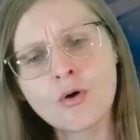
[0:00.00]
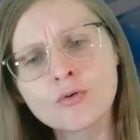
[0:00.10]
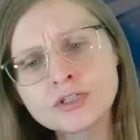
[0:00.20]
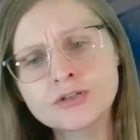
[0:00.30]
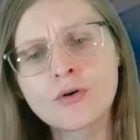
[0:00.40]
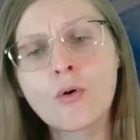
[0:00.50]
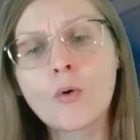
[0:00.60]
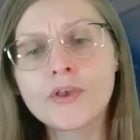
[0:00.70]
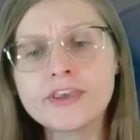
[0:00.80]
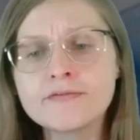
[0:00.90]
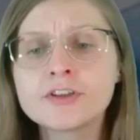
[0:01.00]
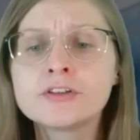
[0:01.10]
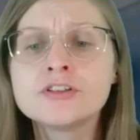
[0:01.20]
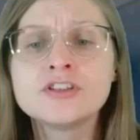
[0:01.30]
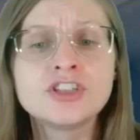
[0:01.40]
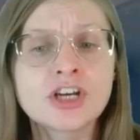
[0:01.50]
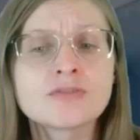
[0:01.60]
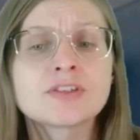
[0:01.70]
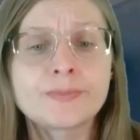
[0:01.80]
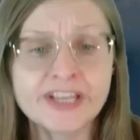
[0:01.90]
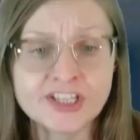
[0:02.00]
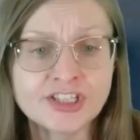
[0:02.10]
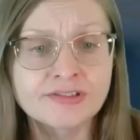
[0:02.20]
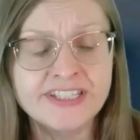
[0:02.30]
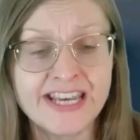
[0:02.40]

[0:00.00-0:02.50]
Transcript: audio, or even geospatial